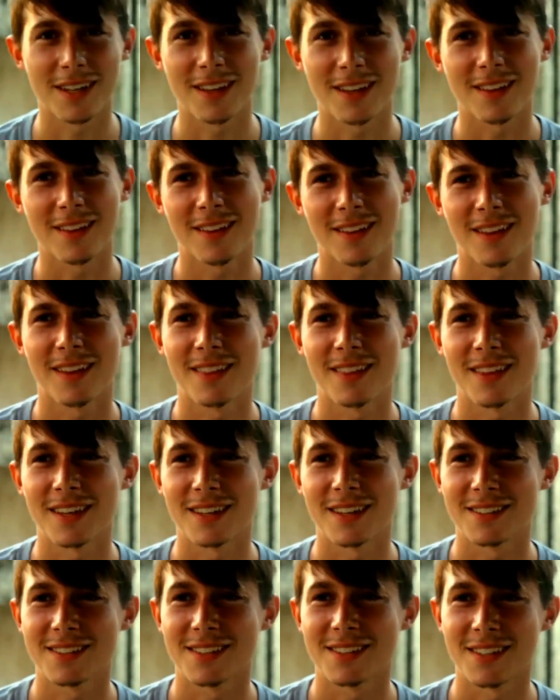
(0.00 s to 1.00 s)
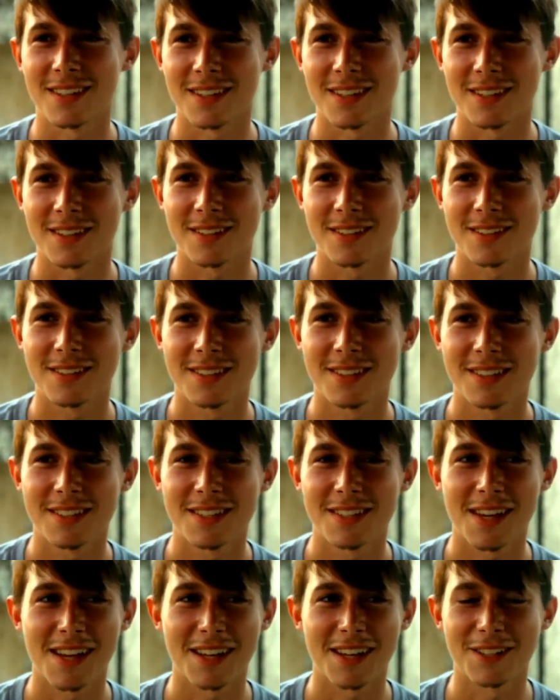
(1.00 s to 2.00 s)
I think it's a
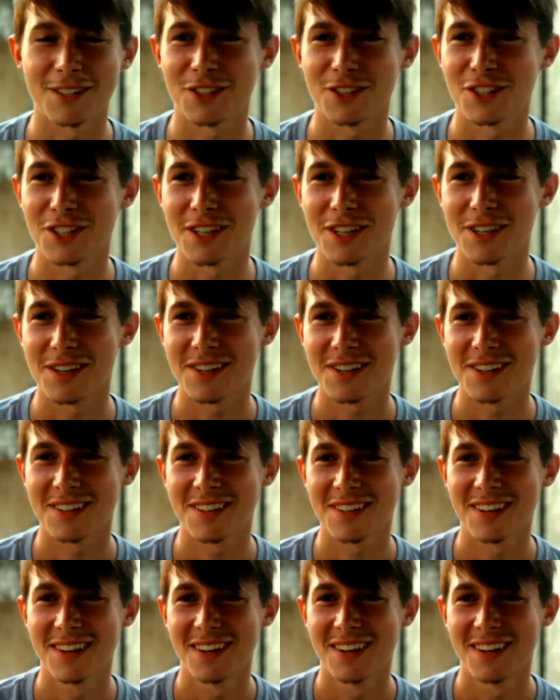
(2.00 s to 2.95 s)
tarsier.